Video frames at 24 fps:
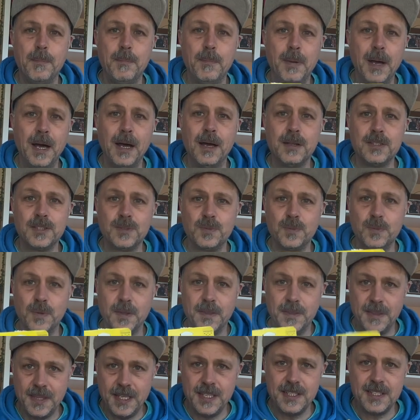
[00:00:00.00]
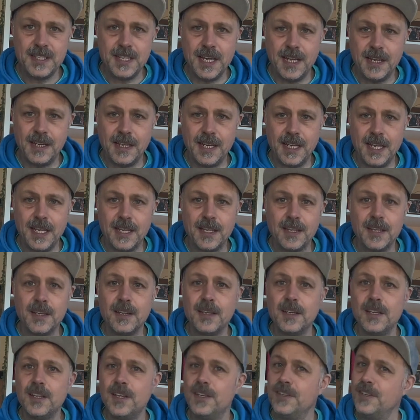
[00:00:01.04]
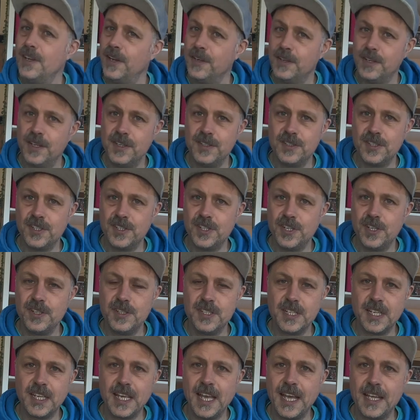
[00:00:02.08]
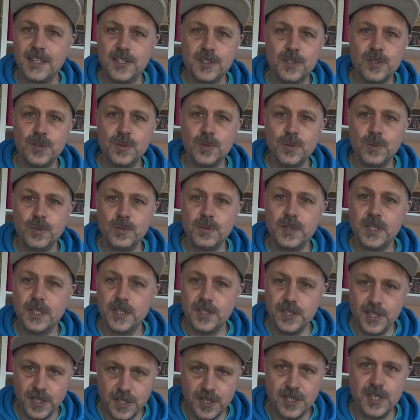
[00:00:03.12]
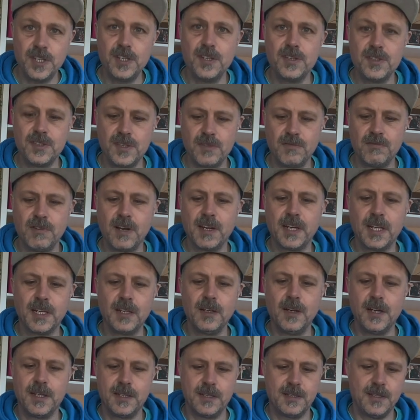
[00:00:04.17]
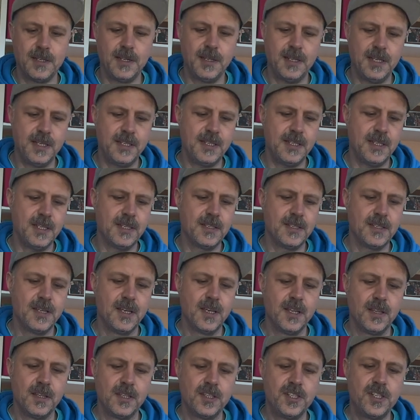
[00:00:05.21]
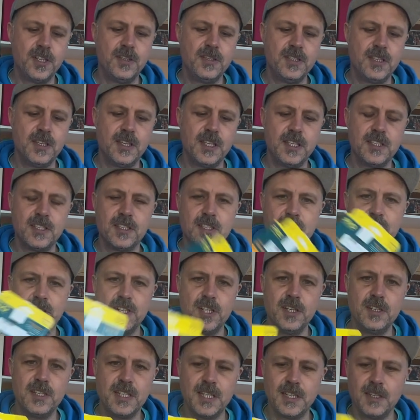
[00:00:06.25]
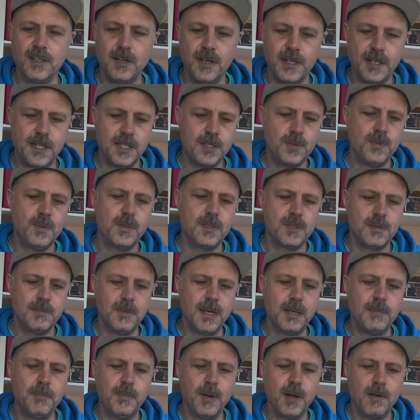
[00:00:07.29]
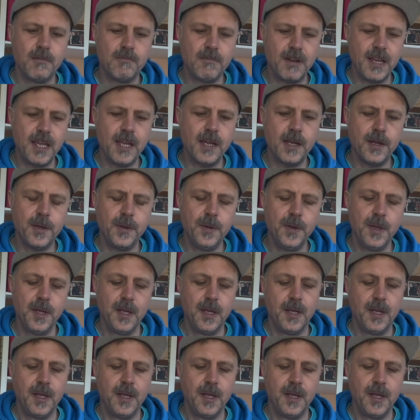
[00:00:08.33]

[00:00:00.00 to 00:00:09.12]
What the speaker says: But with this technique, you don't use a shooting head at all. You just use the running line. So this is a shooting line. This one's made by Rio.